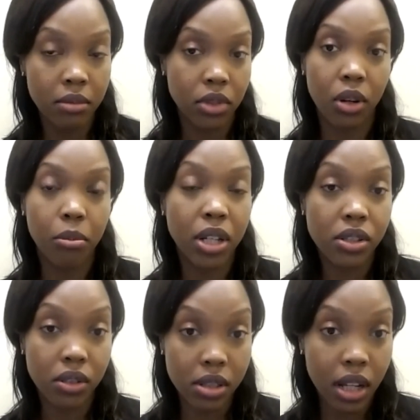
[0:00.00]

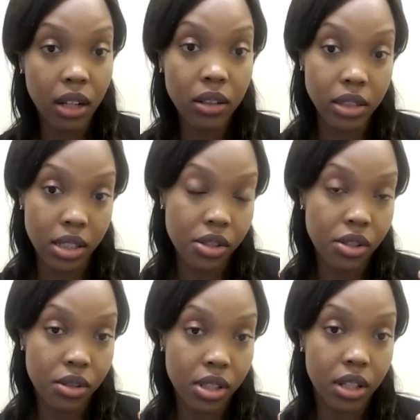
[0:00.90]
musculoskeletal
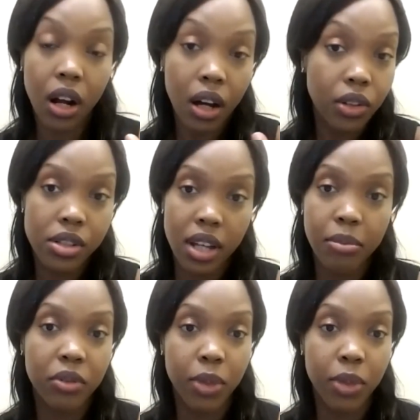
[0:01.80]
issues, there are other type of